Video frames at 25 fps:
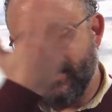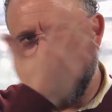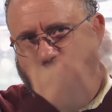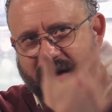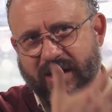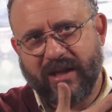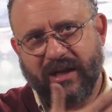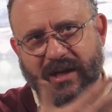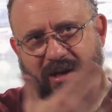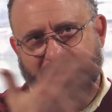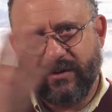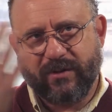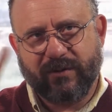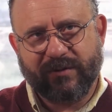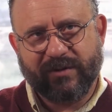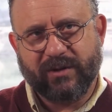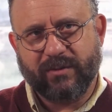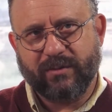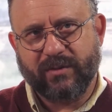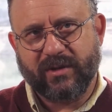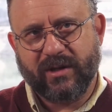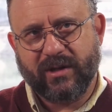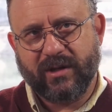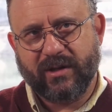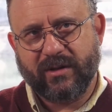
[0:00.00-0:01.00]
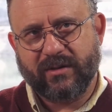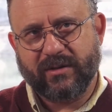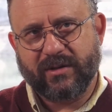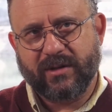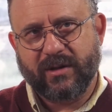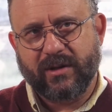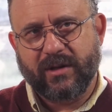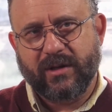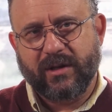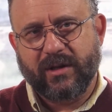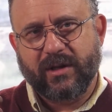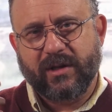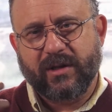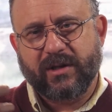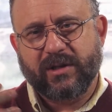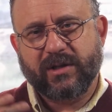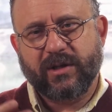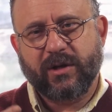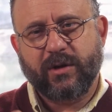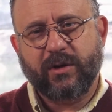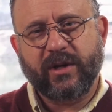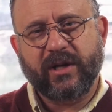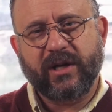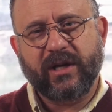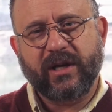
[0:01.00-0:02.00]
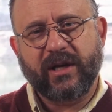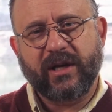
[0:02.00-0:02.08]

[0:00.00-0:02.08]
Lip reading: a cloud of something else. So